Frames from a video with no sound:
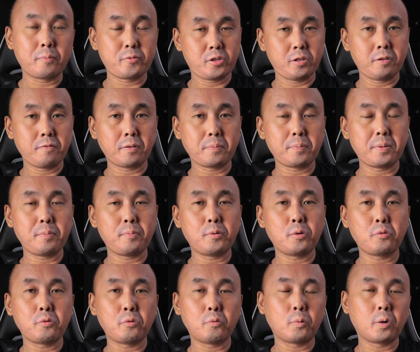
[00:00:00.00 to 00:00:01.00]
option for
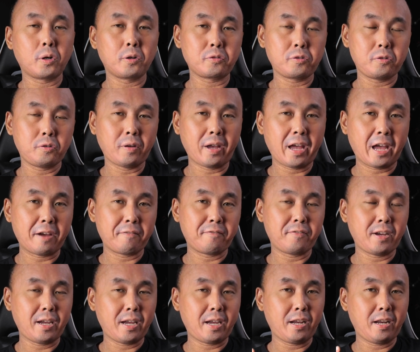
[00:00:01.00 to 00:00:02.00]
people who want to
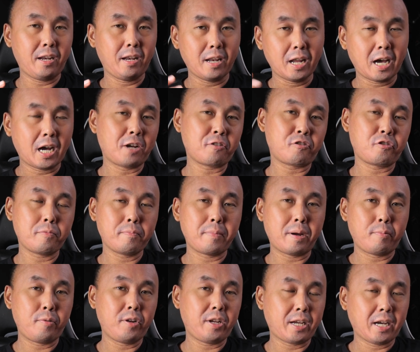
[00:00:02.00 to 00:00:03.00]
have a large
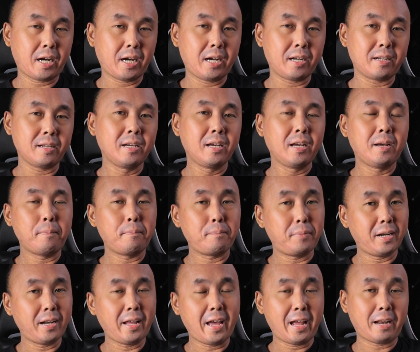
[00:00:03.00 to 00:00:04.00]
memory card
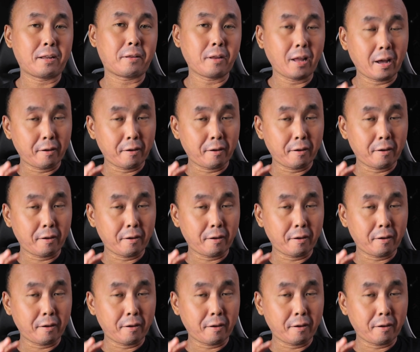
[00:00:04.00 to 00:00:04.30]
but at